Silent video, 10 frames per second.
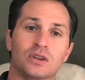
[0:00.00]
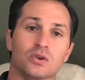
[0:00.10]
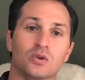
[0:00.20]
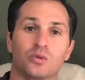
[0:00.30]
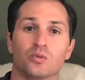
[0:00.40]

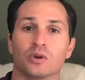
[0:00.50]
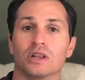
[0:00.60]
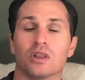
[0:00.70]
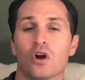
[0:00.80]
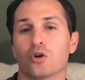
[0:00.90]
do
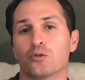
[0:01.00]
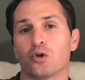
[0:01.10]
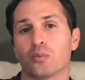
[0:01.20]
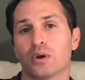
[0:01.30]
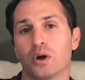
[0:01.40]
really long
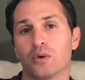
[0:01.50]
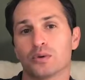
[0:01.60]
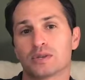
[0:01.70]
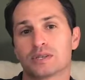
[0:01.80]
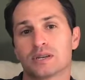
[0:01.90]
form
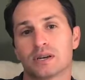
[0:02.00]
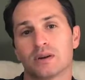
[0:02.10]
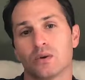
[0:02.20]
posts,